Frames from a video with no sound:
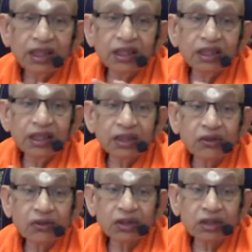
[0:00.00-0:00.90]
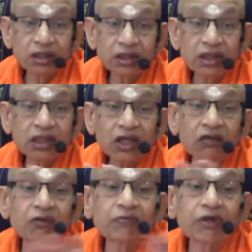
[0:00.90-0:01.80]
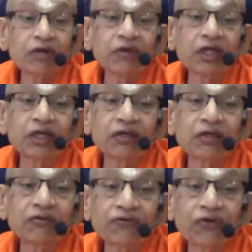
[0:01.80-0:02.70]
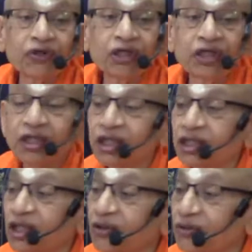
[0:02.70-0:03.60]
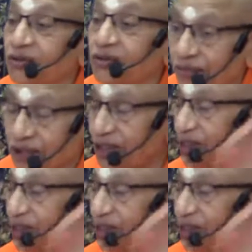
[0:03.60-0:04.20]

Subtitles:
And that consciousness cannot be permanent for the ghata jnana to take